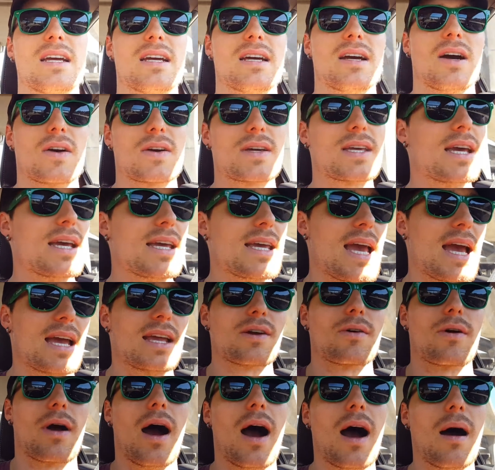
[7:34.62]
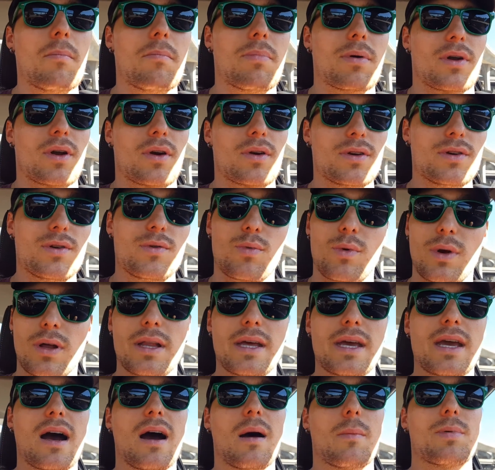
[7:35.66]
okay, yeah, you're up, but are you really
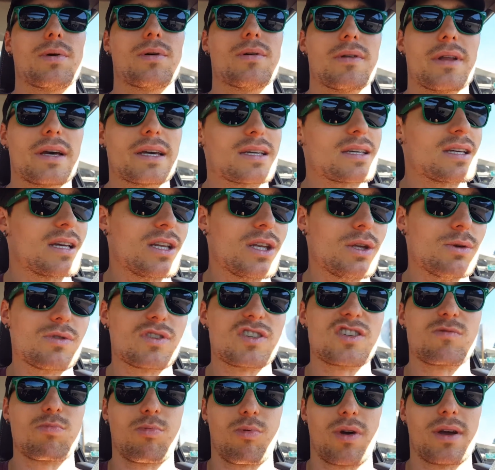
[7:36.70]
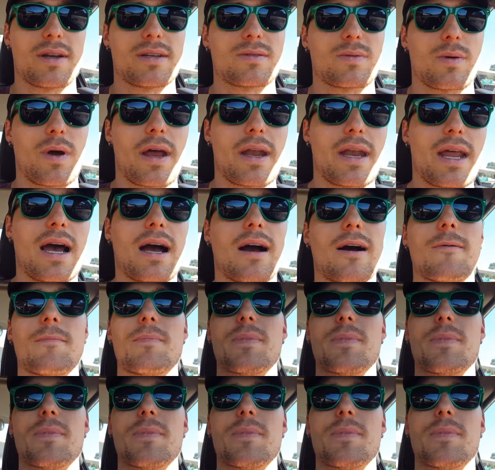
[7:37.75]
up? Like, can you sprint right now?